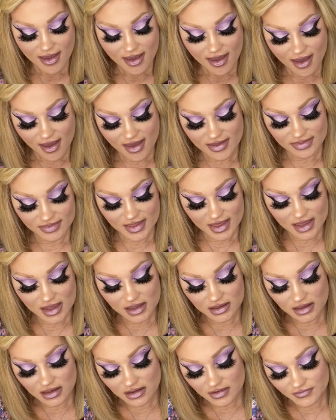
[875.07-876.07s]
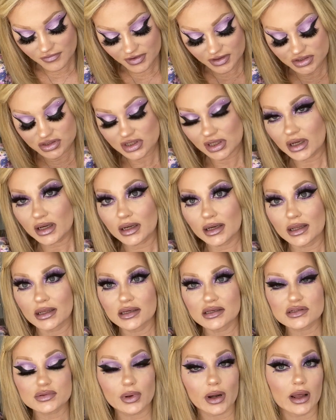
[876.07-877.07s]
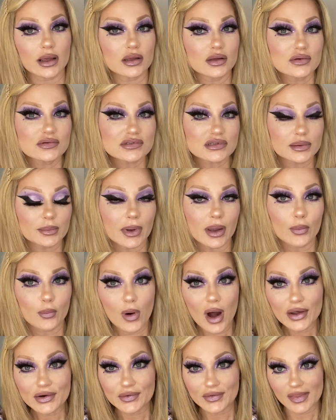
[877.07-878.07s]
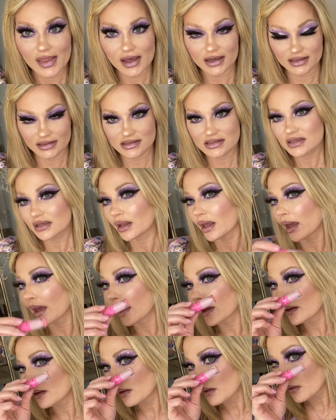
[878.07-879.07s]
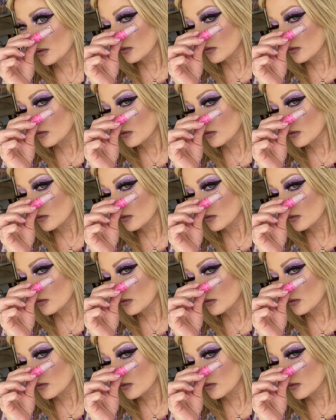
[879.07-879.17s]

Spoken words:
And then Virginity is what I used in my waterline today.